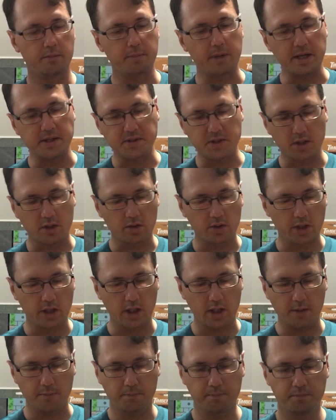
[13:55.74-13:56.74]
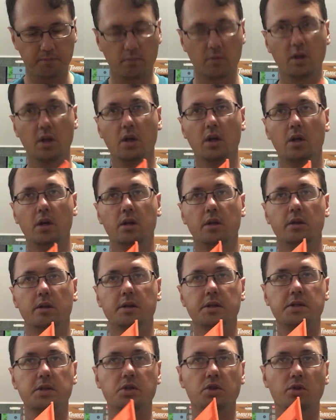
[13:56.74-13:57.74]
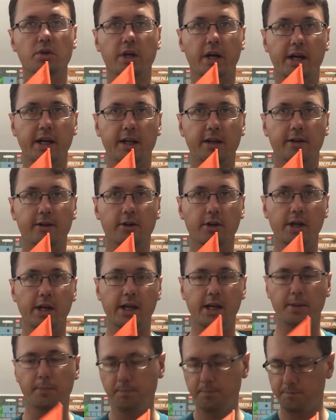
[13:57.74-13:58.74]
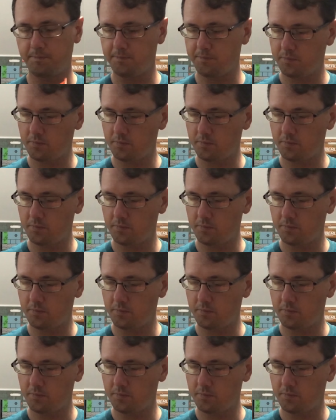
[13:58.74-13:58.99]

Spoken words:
basically this is your 90 degree,